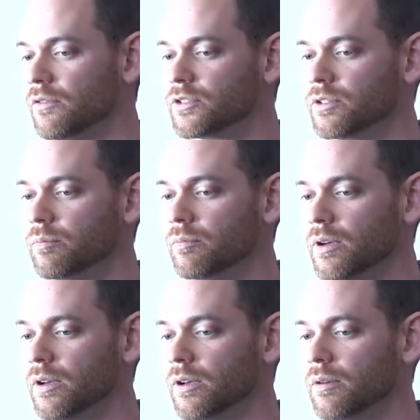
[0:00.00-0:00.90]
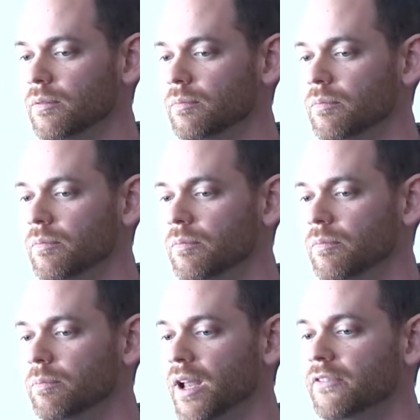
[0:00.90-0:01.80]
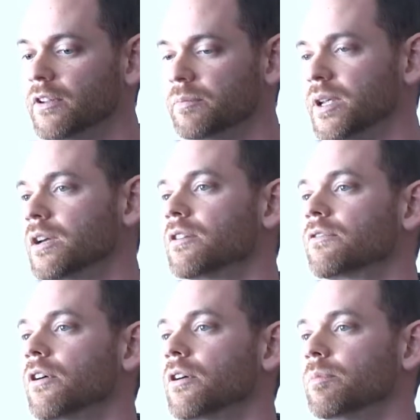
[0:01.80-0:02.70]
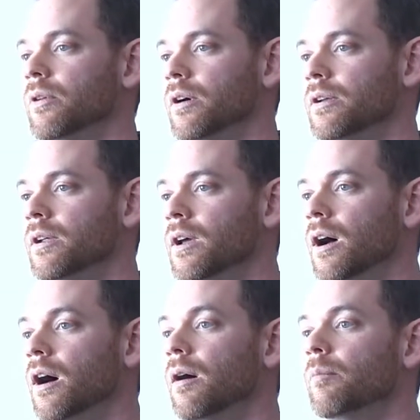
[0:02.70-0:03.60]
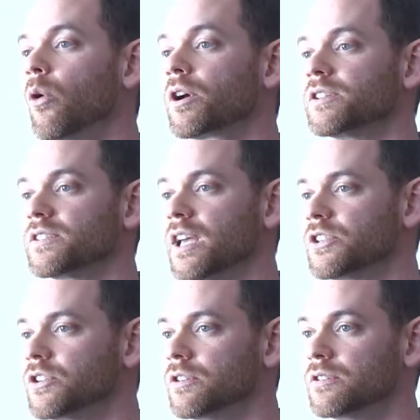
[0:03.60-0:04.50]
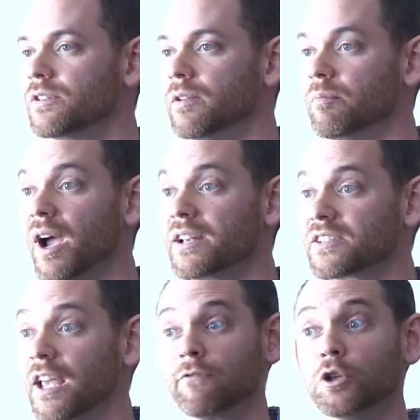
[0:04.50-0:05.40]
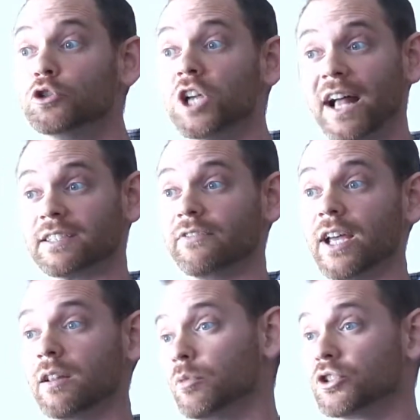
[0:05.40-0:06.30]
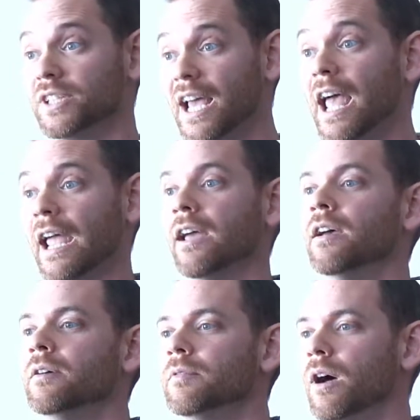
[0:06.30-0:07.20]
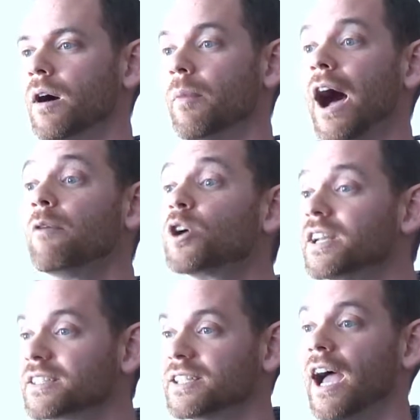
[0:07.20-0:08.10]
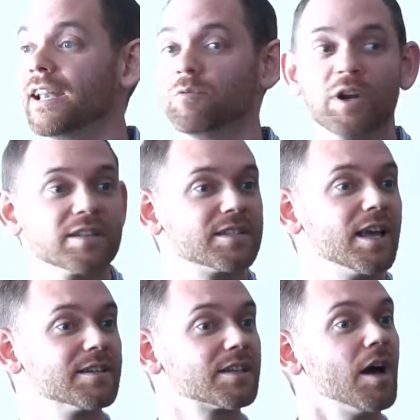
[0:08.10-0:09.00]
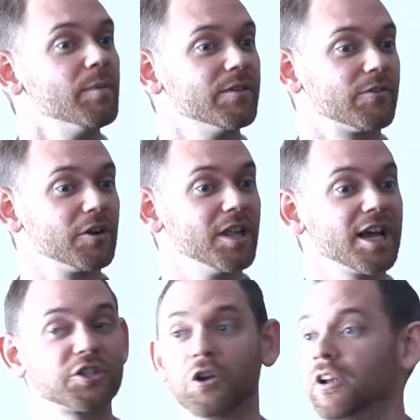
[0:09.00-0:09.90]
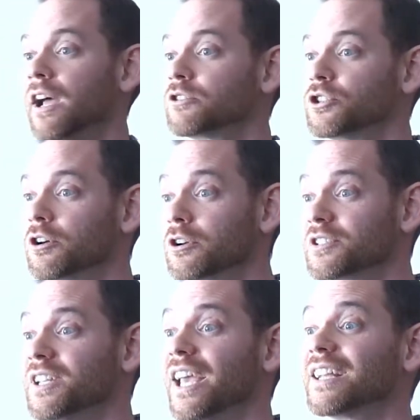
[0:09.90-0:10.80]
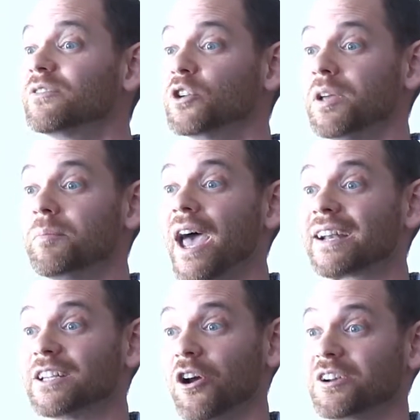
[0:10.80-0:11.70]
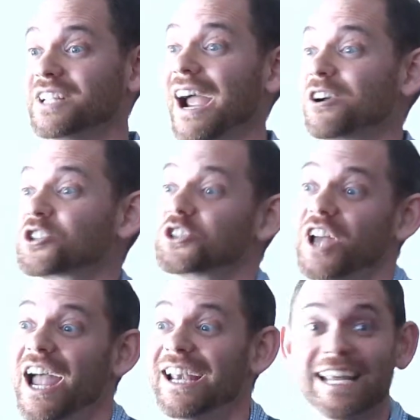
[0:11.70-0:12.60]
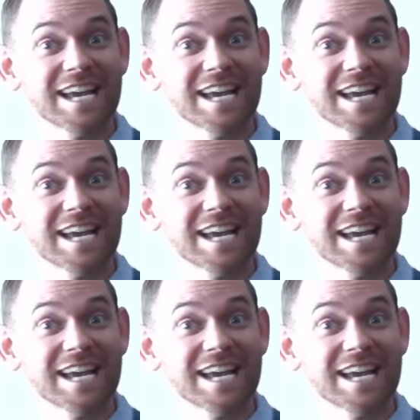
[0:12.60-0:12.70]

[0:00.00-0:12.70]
some benefit being conferred upon organizations that might say flu shots available today. I will get excited when it says, come in for a lecture on how sugar is negatively impacting our entire society